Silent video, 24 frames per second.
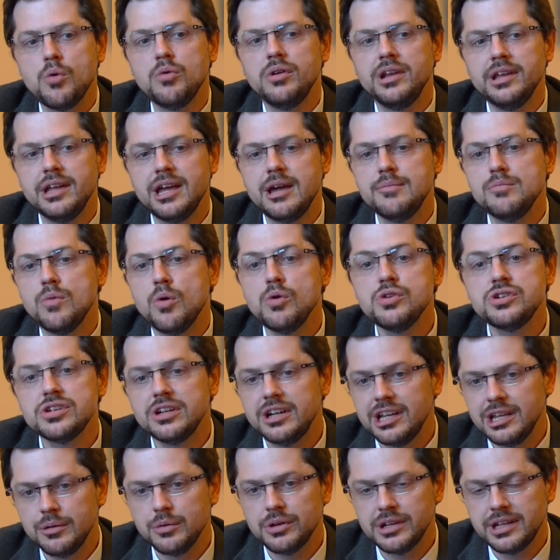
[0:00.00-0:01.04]
only
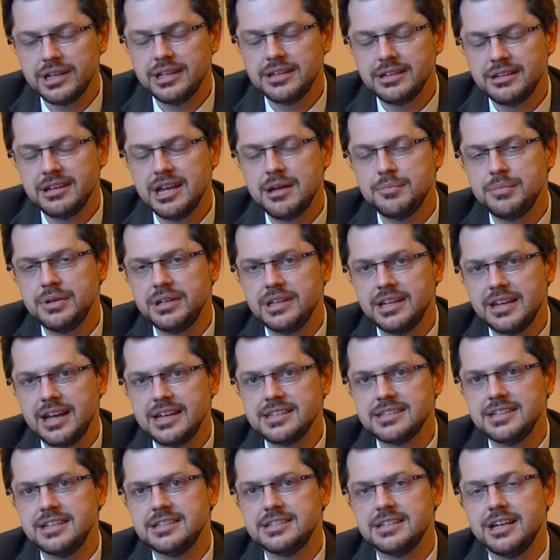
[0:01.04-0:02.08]
emotionally what happened in
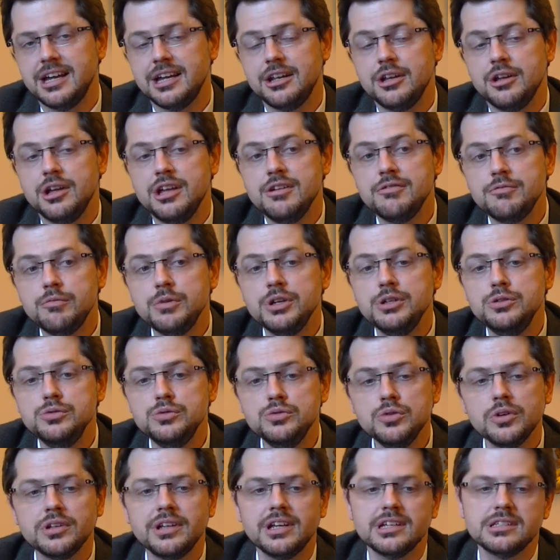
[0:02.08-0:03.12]
1989 if we
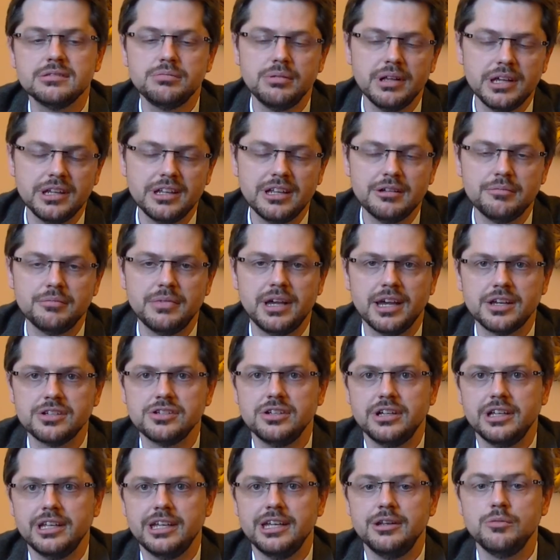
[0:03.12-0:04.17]
do not explain them
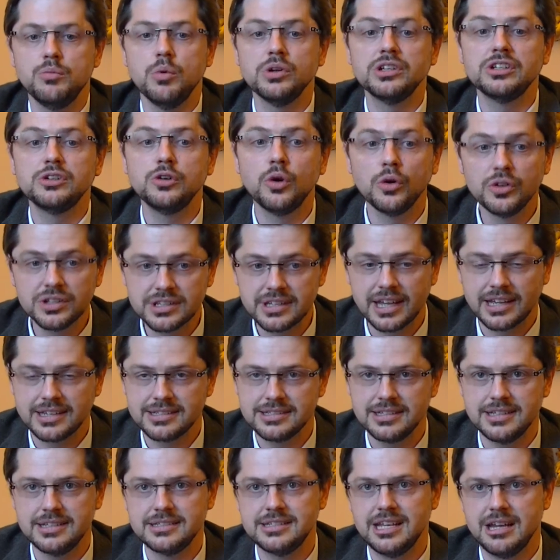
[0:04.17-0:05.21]
actually in what
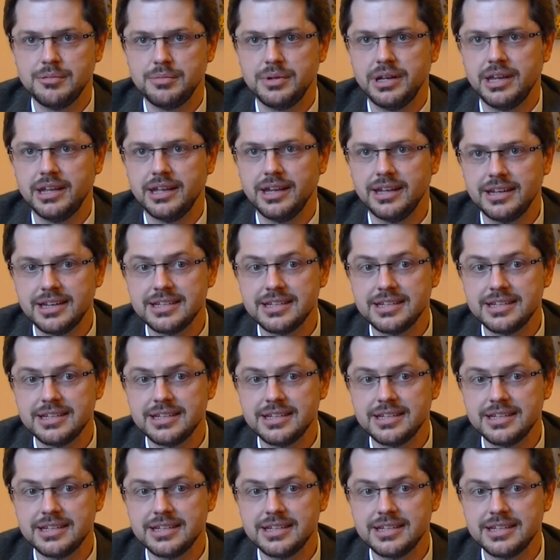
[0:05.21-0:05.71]
context it's happening.